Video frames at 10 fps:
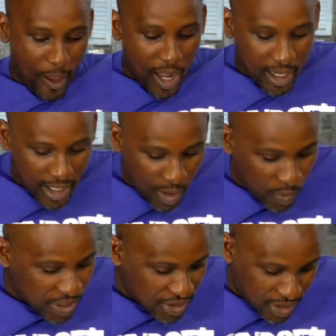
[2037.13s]
And a
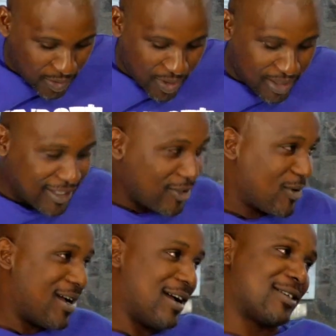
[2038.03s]
question I wanted
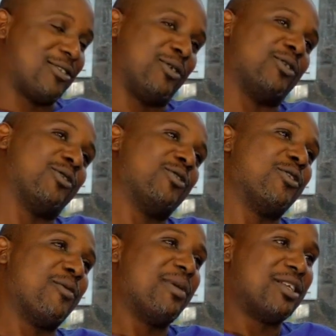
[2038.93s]
to ask, though,
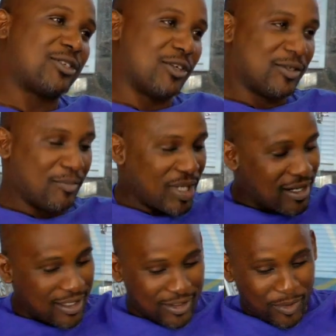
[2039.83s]
you mentioned
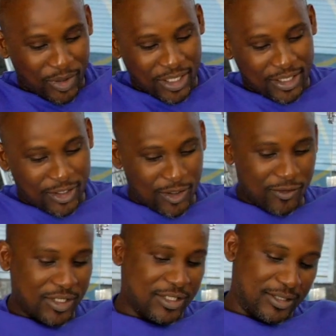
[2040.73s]
because of political
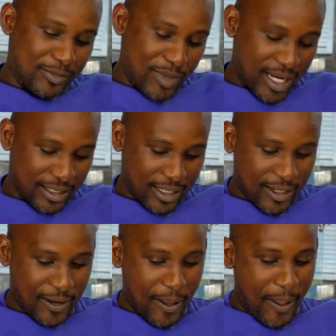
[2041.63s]
reasons back then,